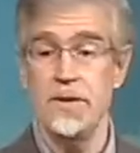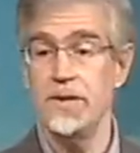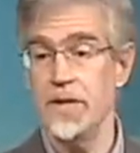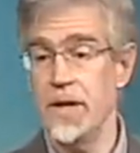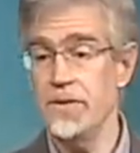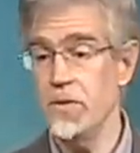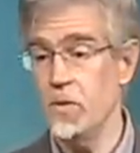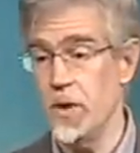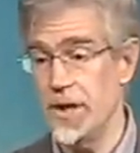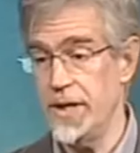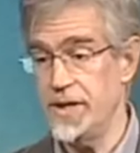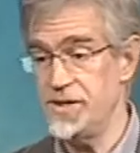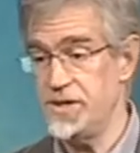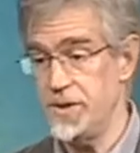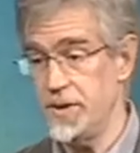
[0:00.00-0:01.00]
The other
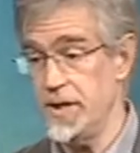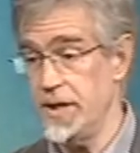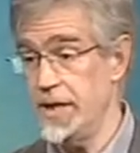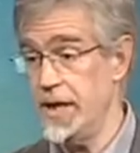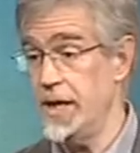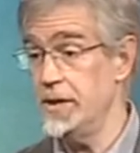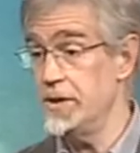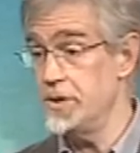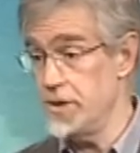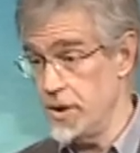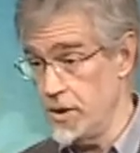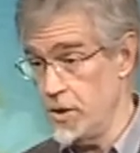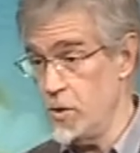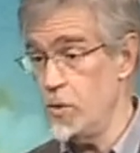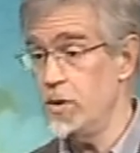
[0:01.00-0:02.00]
way is you can get
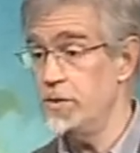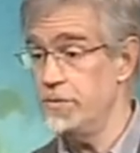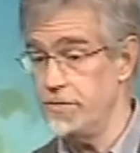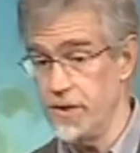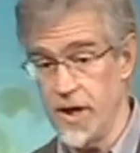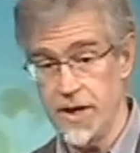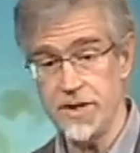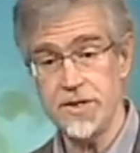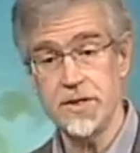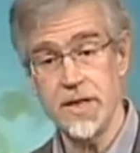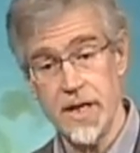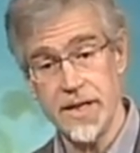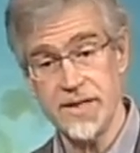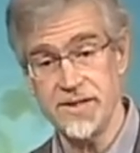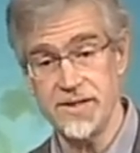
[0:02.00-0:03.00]
no flush
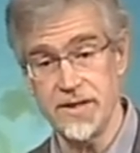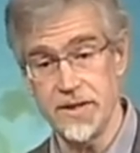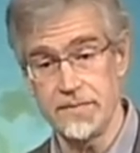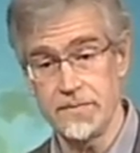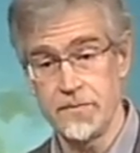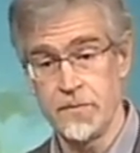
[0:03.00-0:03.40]
niacin.